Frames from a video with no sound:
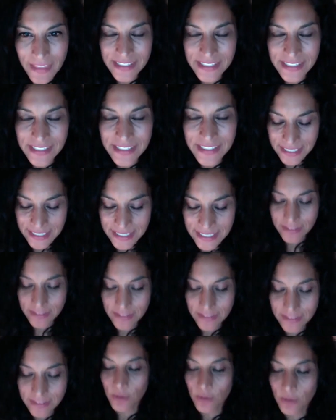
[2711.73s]
The
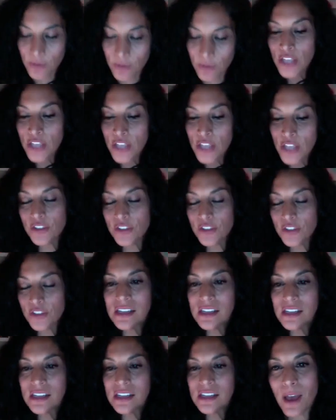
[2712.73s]
Talent Code. So they're
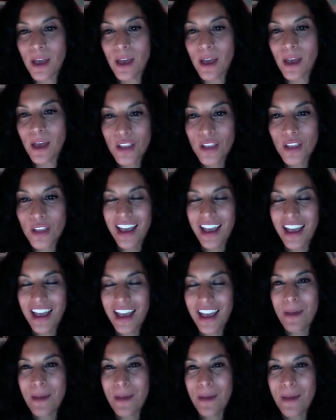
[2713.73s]
talking about
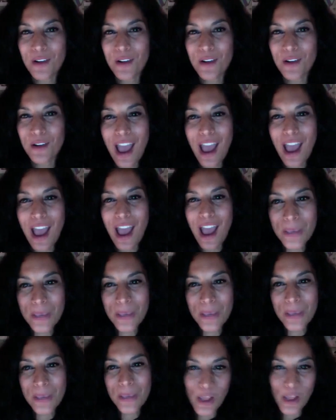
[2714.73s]
about how
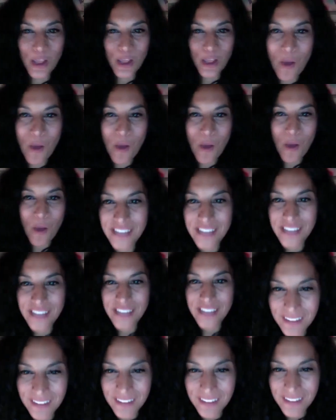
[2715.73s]
people acquire
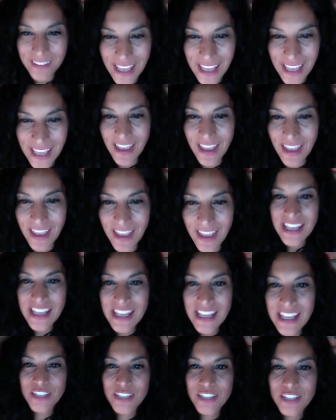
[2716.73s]
talent, and that
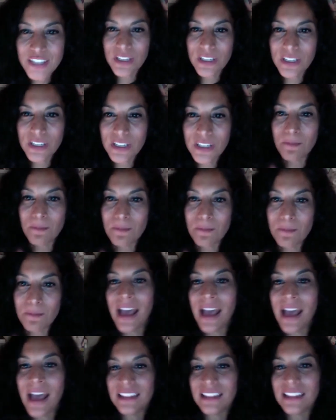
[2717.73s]
it's really the
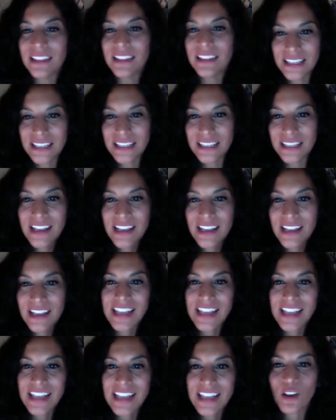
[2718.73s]
myelin
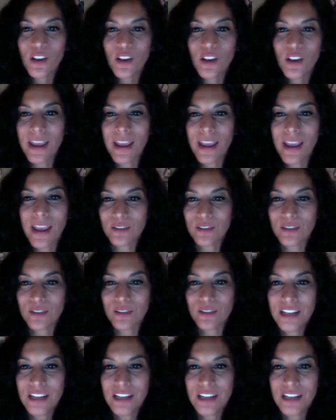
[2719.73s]
that's
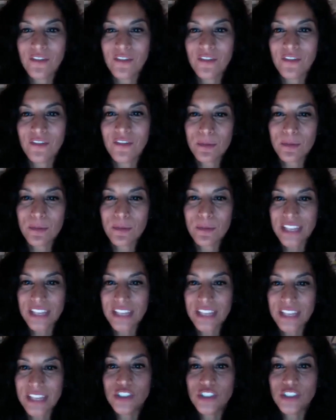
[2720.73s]
around the fibers
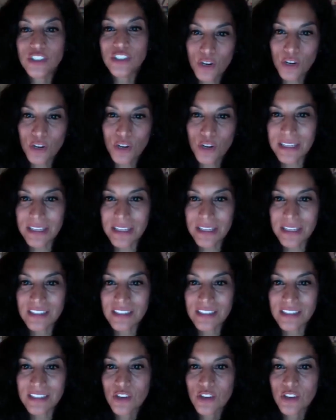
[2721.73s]
that
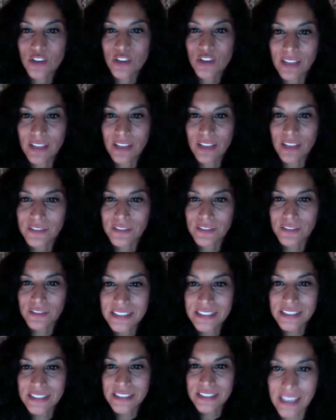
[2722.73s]
determines your level of
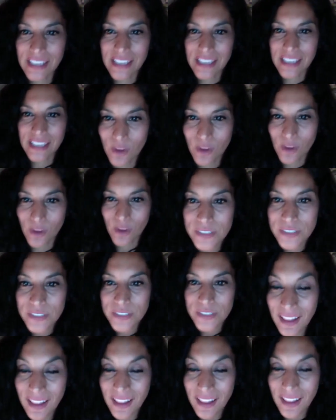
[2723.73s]
skill or
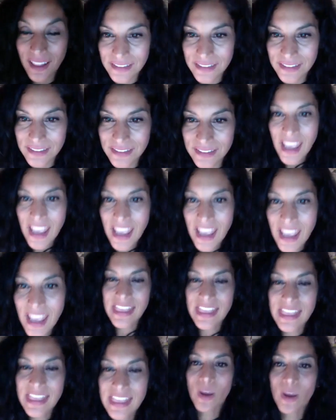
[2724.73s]
talent, and
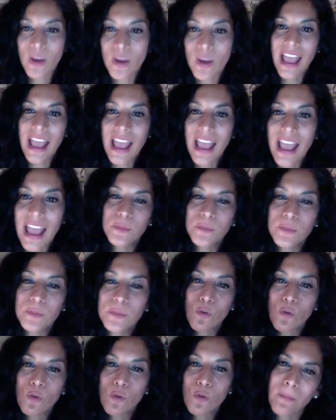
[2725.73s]
that what helps
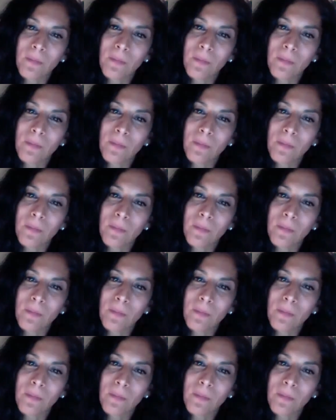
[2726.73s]
more